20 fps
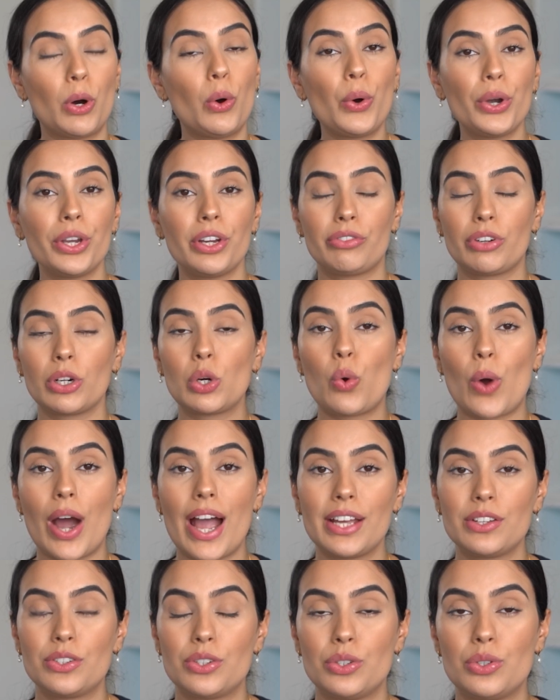all you're
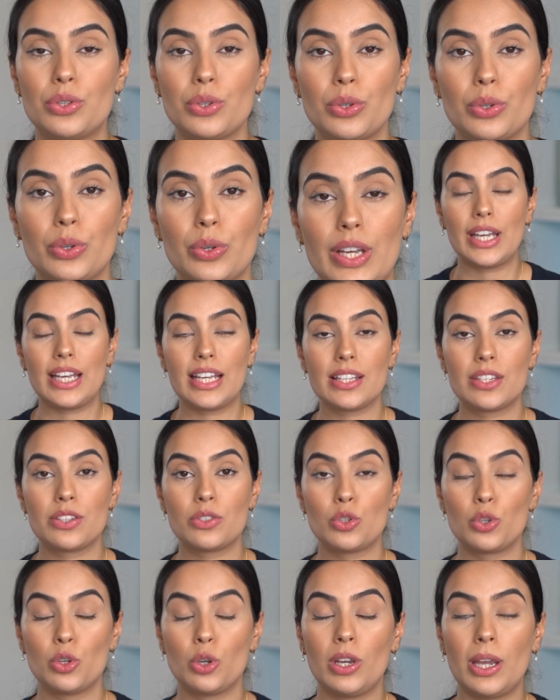required to do is
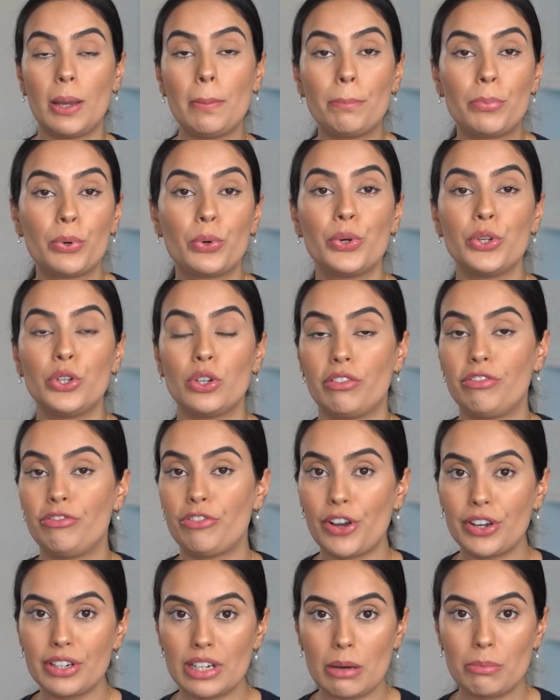to input your
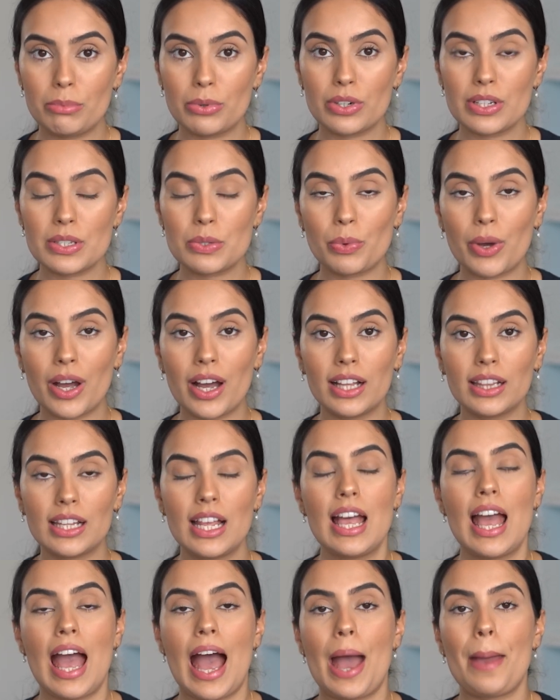phone number as well,
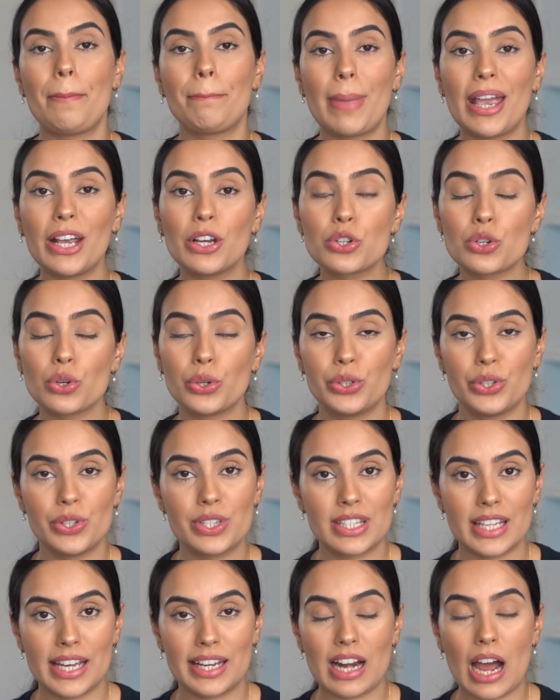and make sure you
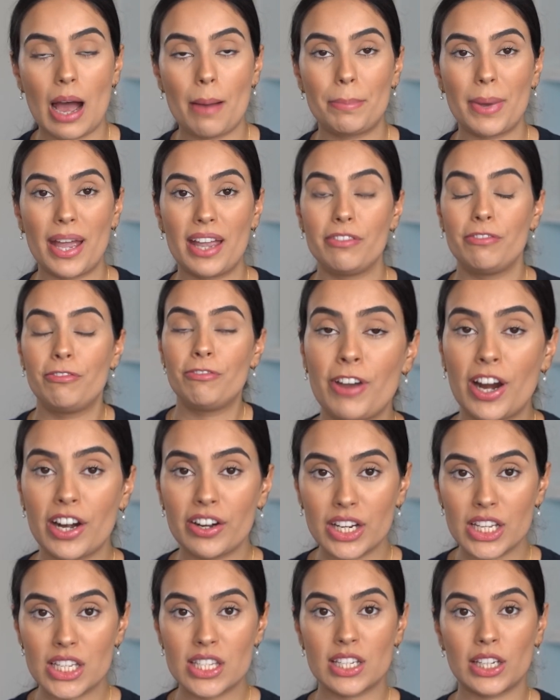set up a
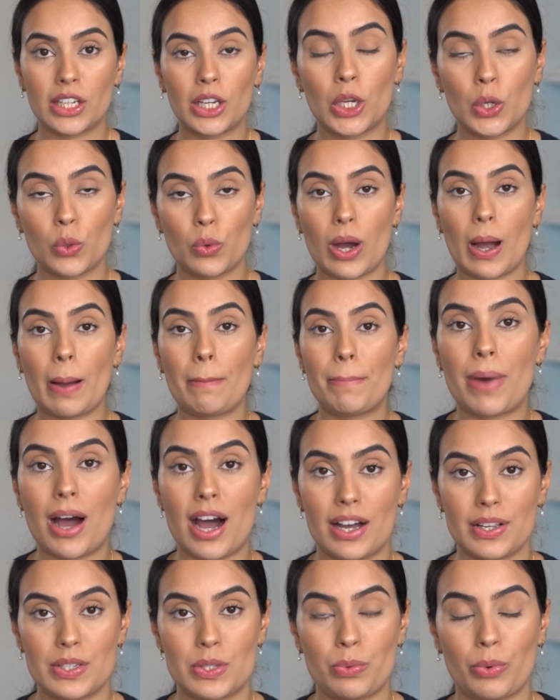very secure
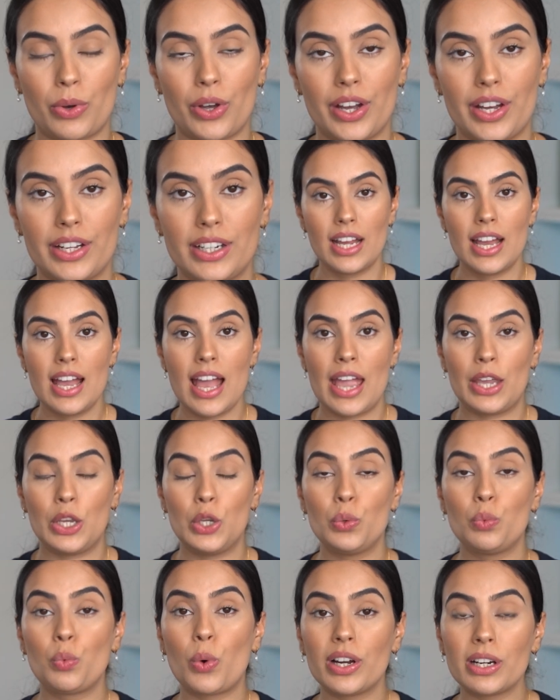password.
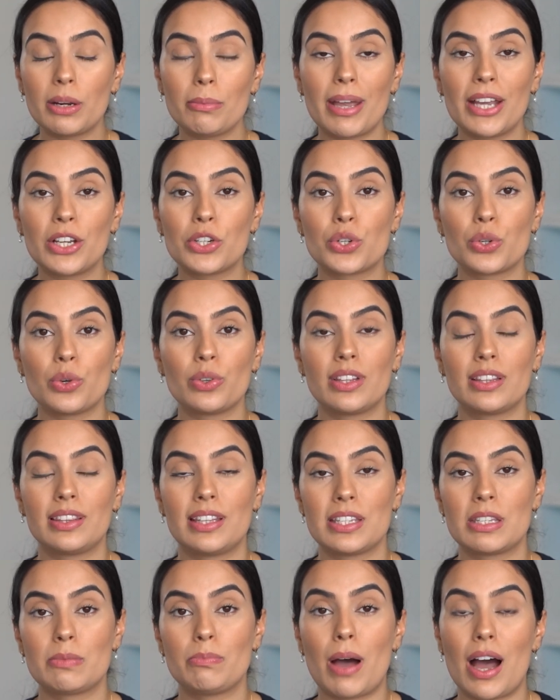You want to make sure that
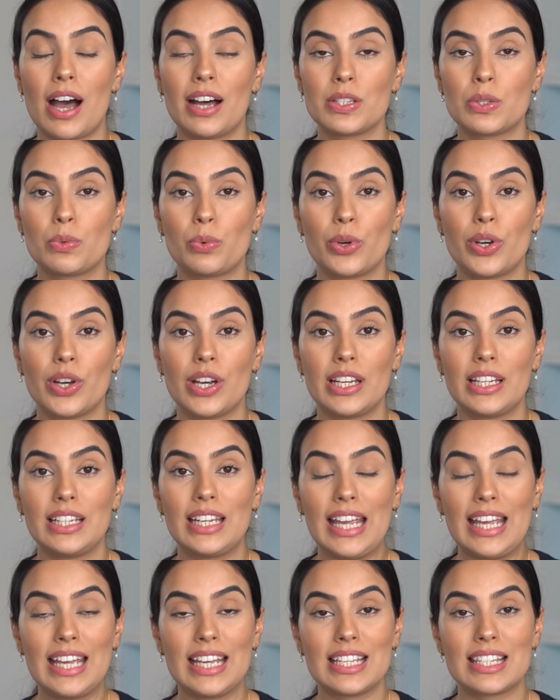this password
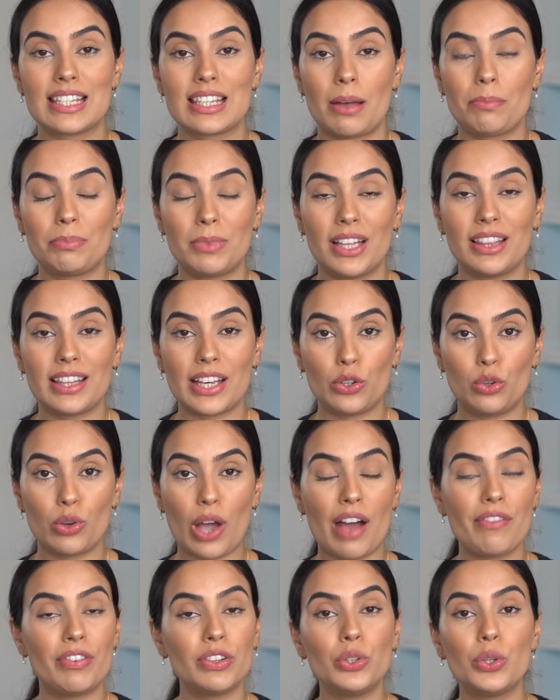is something that you haven't